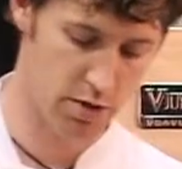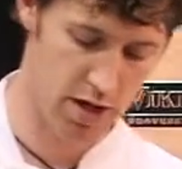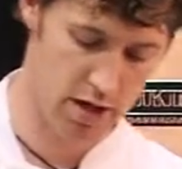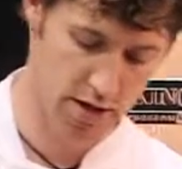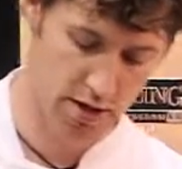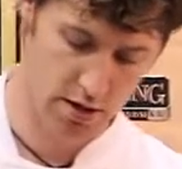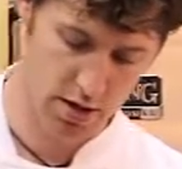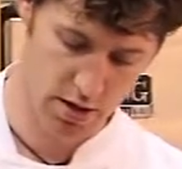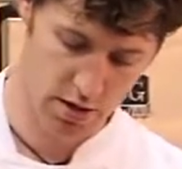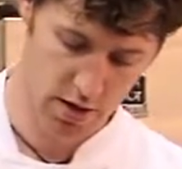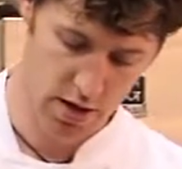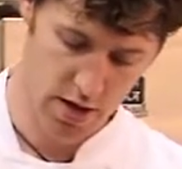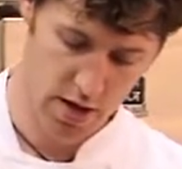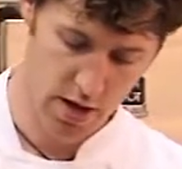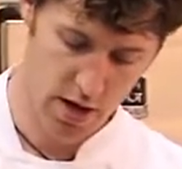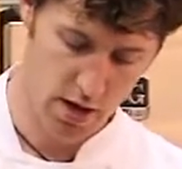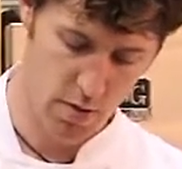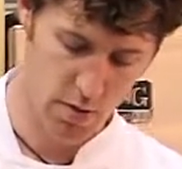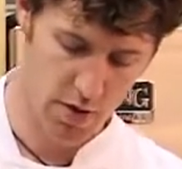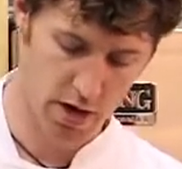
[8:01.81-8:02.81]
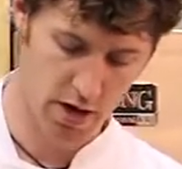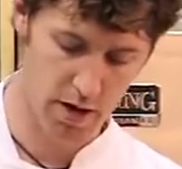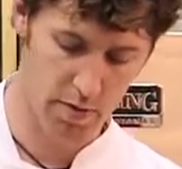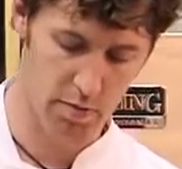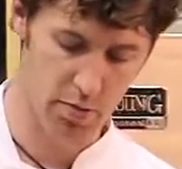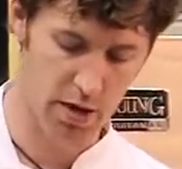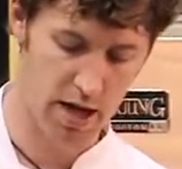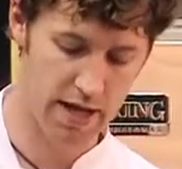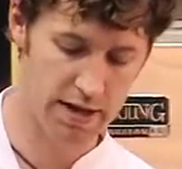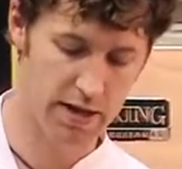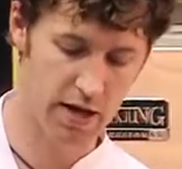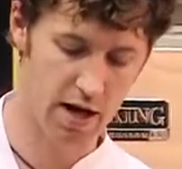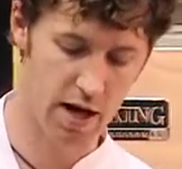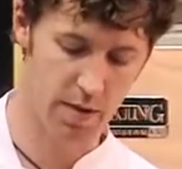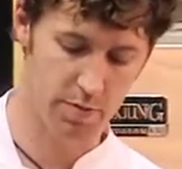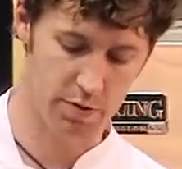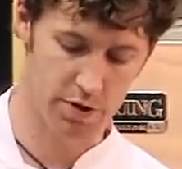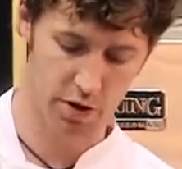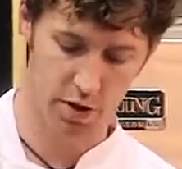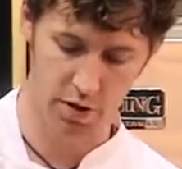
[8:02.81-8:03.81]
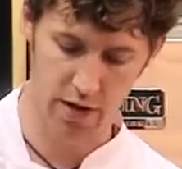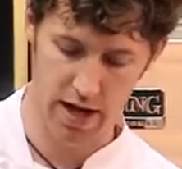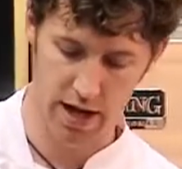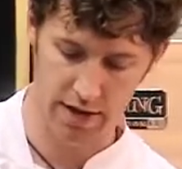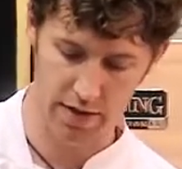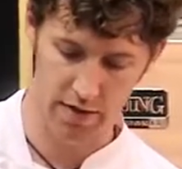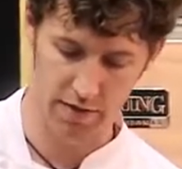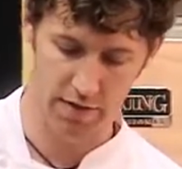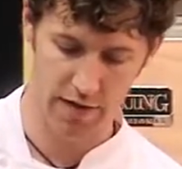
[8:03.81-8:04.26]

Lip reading: blender, and we're going to blend it up so that the